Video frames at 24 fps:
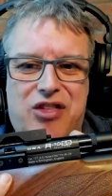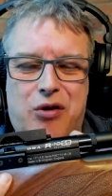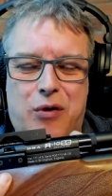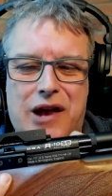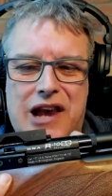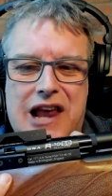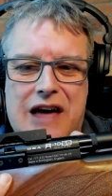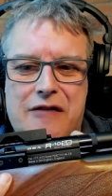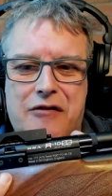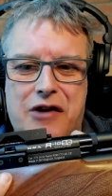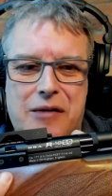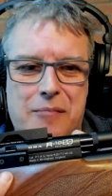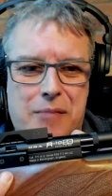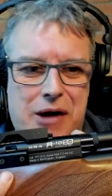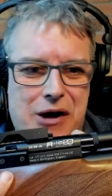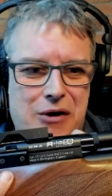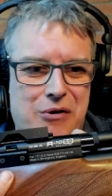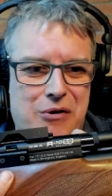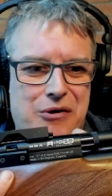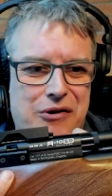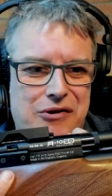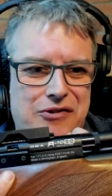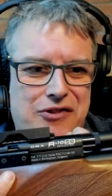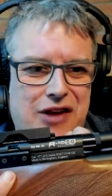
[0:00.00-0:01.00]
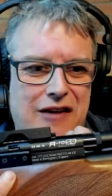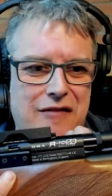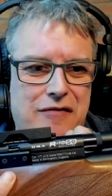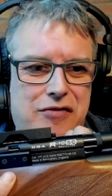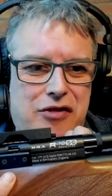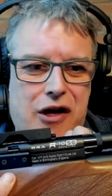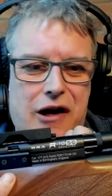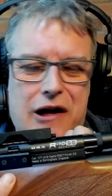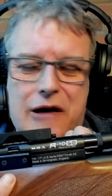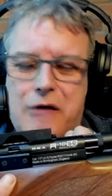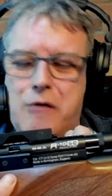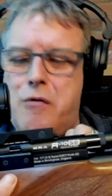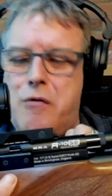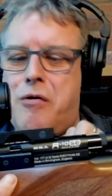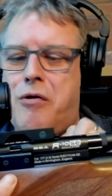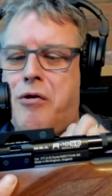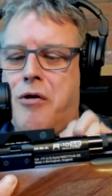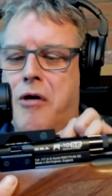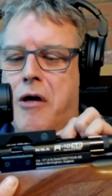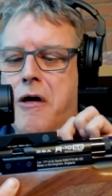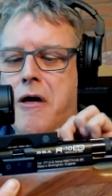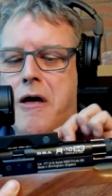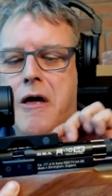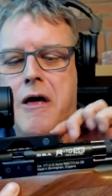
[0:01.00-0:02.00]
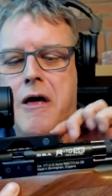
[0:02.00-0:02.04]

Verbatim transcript: to 11 mil dovetails.